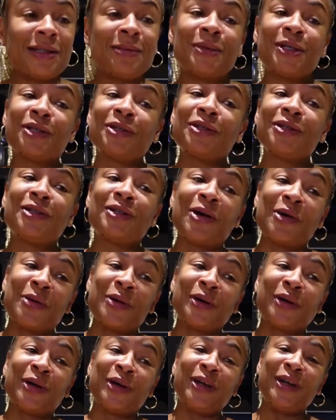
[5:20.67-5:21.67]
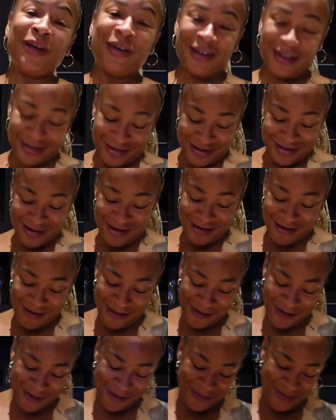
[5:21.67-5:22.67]
smells so good.
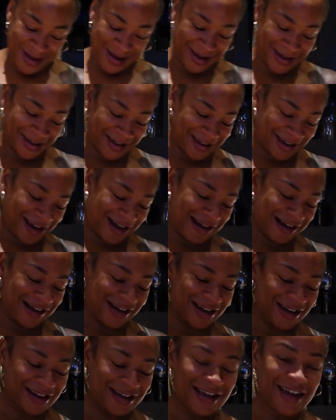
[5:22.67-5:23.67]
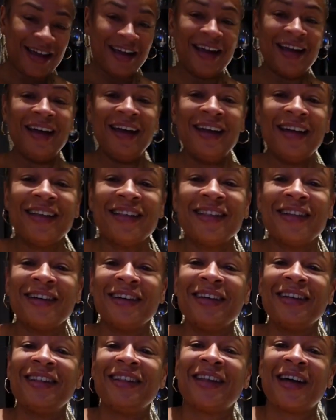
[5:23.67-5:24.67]
Oh my God. Look
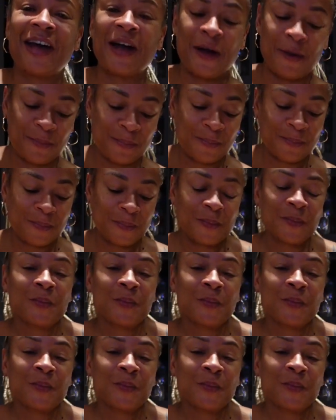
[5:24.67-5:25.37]
at that.